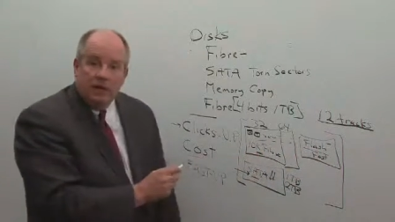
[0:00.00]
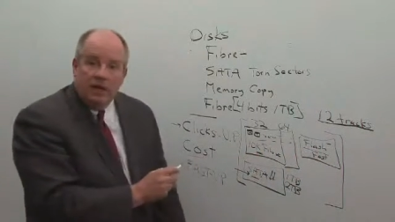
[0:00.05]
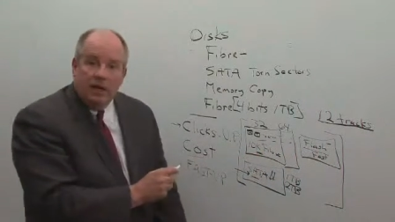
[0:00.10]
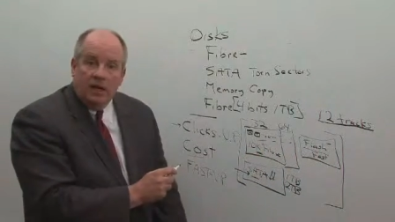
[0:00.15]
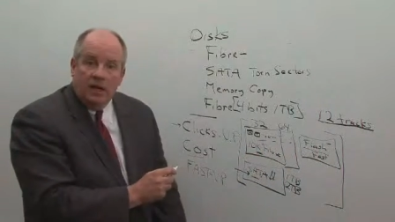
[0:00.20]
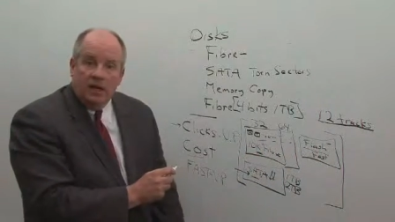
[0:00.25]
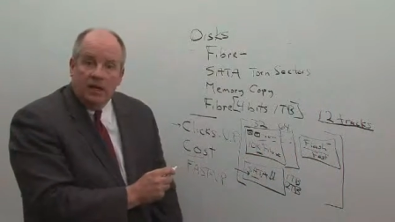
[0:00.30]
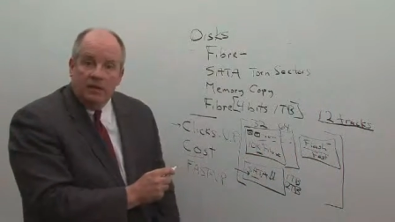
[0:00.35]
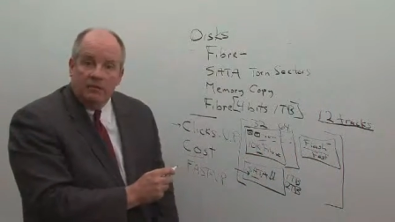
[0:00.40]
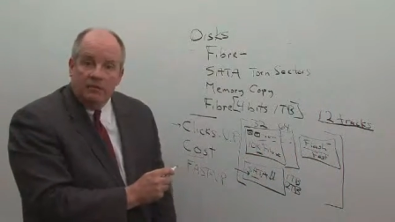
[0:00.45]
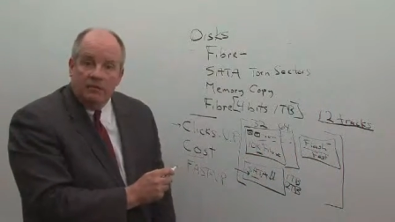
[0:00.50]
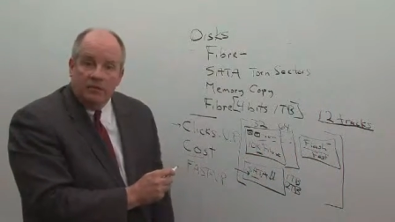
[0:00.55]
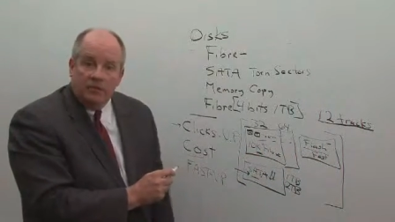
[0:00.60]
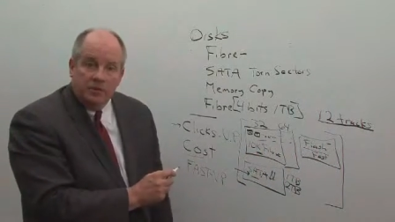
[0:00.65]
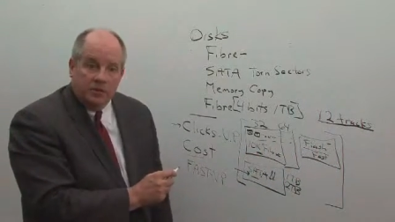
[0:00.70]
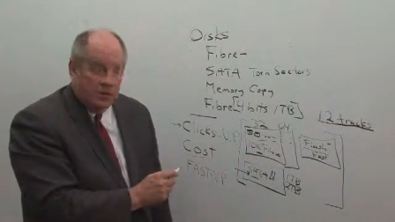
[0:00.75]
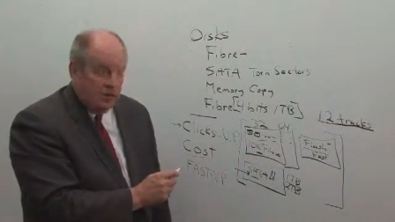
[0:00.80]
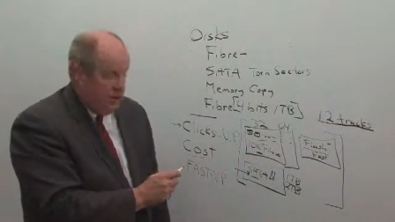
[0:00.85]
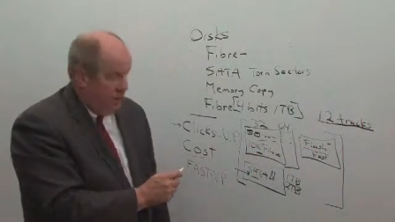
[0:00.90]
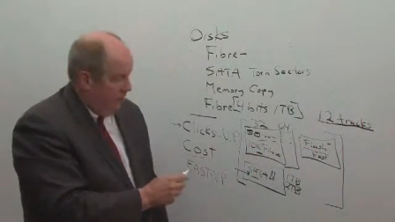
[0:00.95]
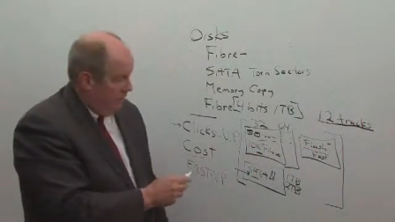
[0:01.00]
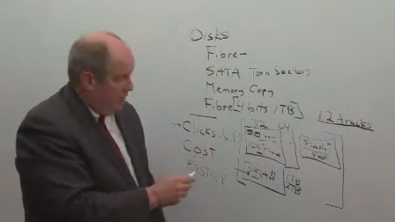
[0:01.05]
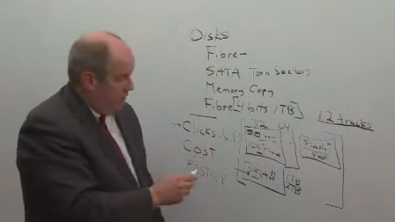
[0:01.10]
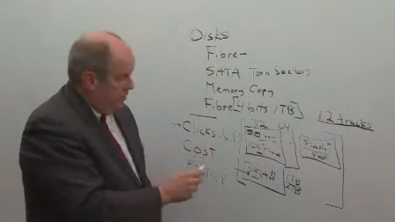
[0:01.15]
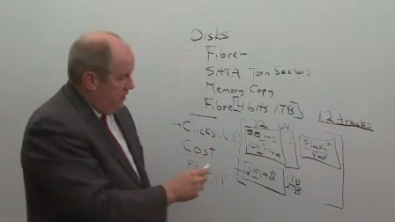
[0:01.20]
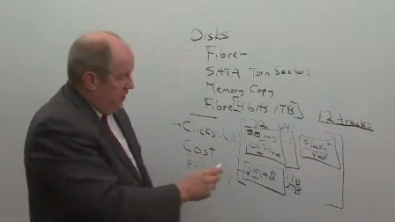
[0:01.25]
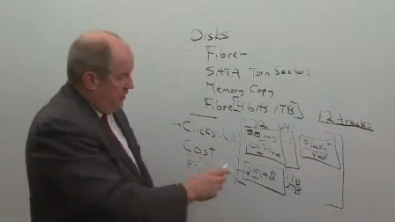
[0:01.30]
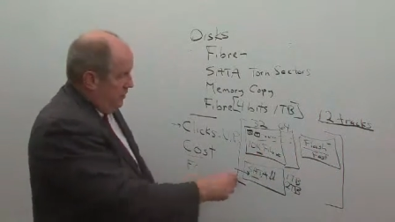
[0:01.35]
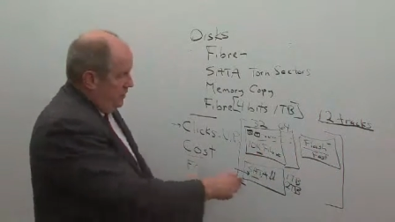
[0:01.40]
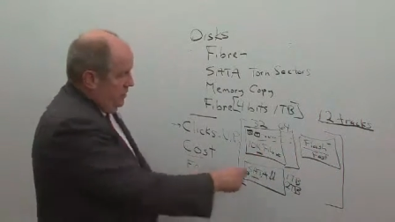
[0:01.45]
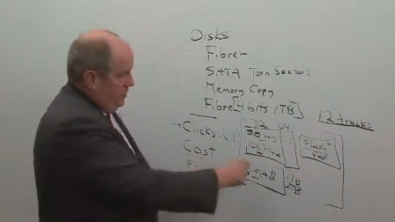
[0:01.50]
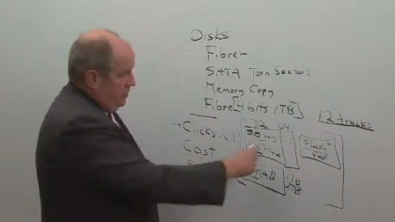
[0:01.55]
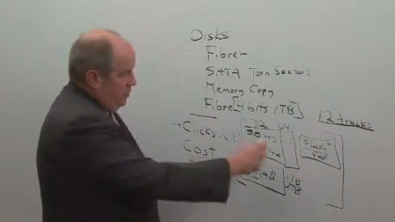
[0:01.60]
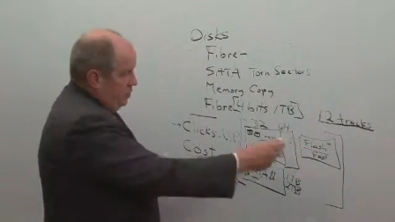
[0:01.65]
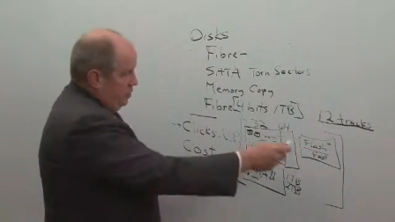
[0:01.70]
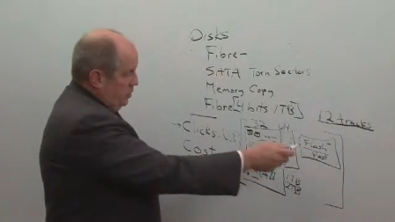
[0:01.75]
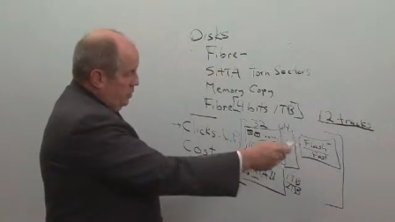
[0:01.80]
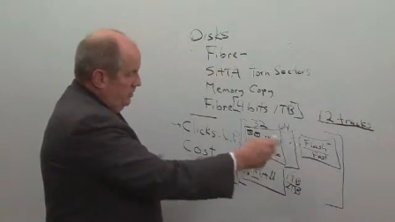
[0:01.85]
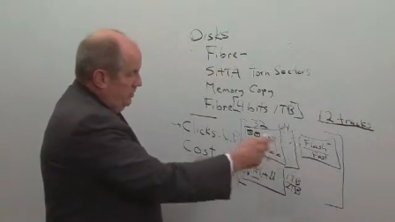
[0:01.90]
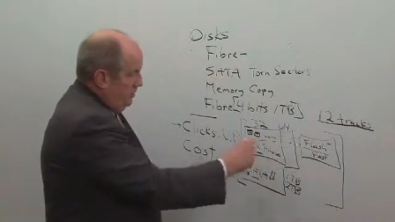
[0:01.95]
um, for the things that are, that are
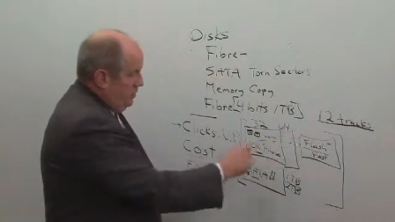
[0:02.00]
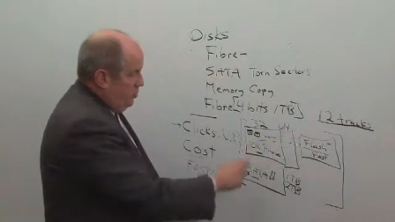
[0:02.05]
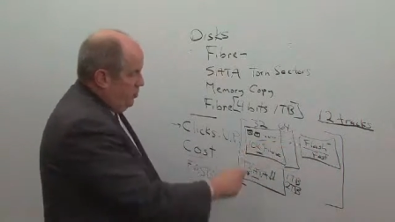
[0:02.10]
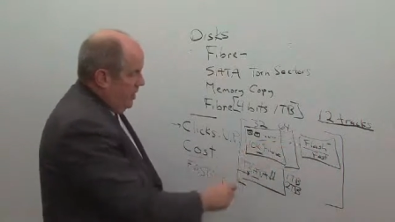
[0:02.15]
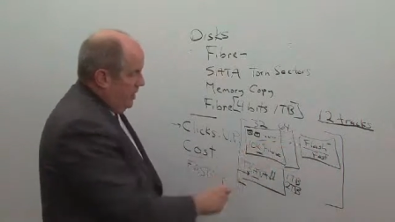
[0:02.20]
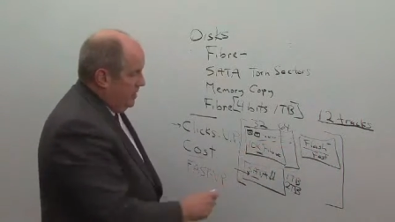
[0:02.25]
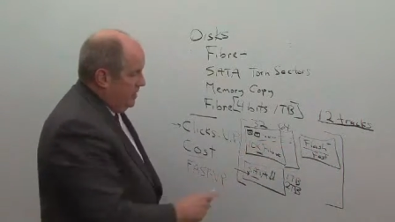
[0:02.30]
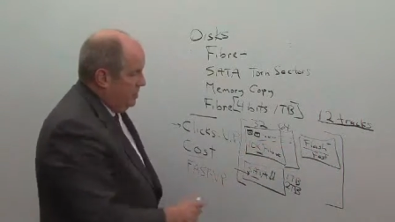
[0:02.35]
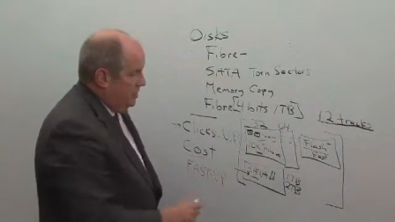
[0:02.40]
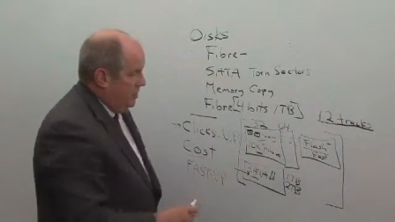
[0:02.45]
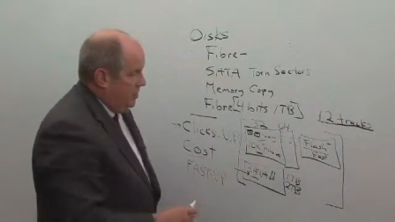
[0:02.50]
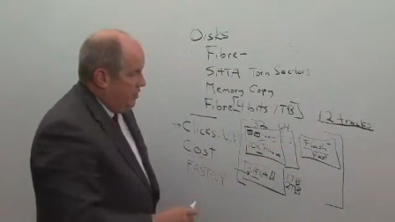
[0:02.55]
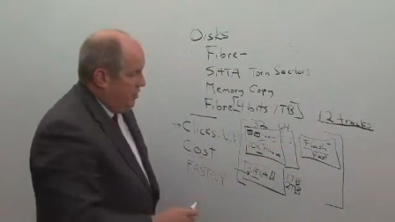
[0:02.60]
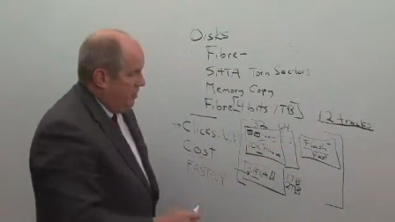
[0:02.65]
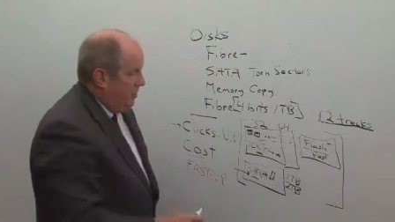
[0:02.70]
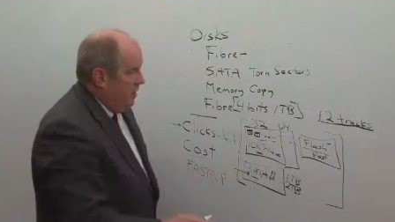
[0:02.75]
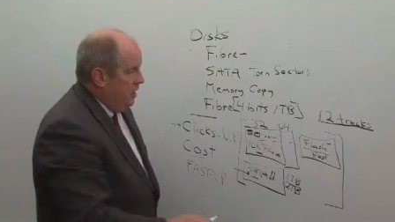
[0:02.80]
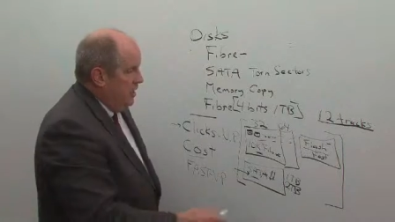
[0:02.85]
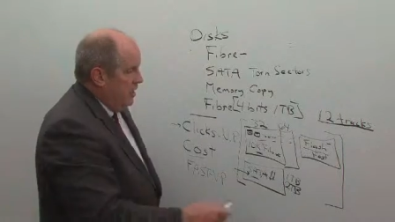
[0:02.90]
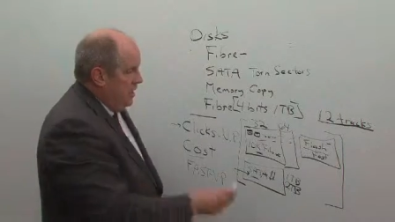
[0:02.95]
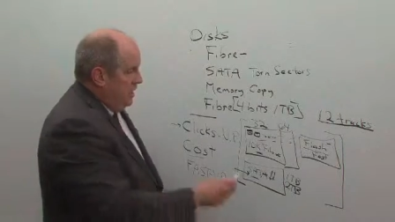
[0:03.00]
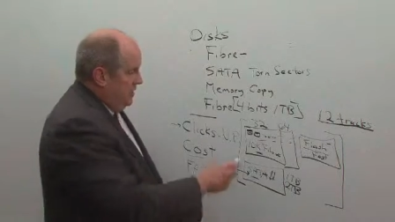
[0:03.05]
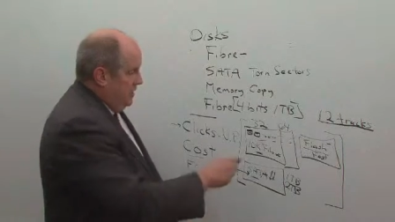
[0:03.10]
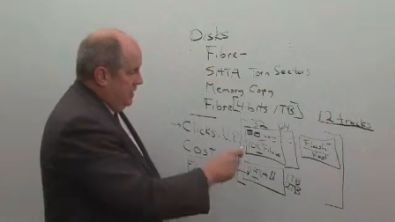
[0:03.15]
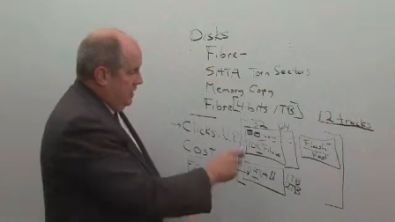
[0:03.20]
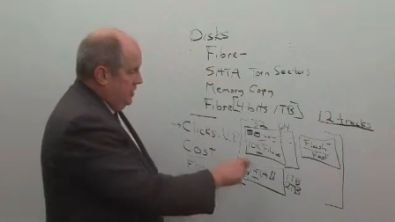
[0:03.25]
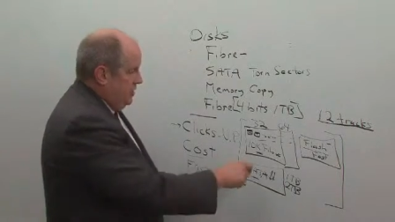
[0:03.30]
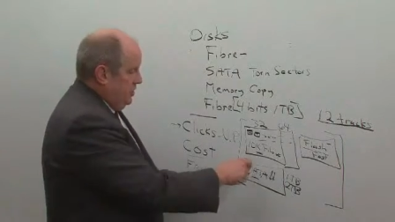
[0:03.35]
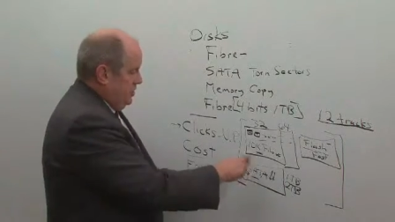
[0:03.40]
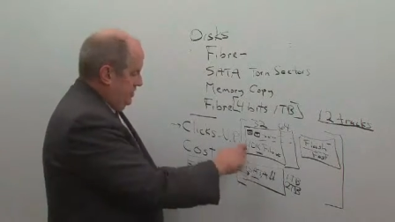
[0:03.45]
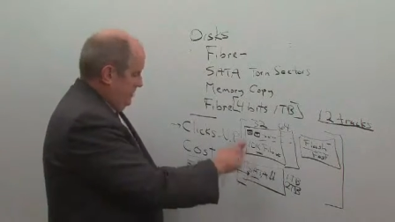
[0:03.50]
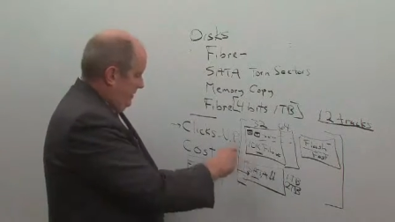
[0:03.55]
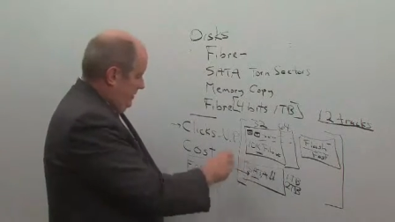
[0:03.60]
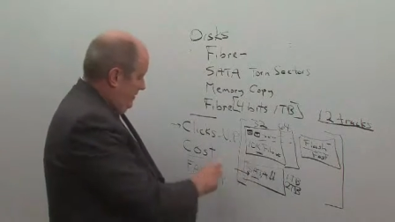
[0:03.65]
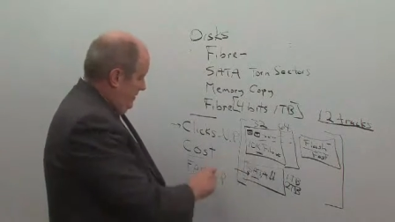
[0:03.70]
sort of in transition. This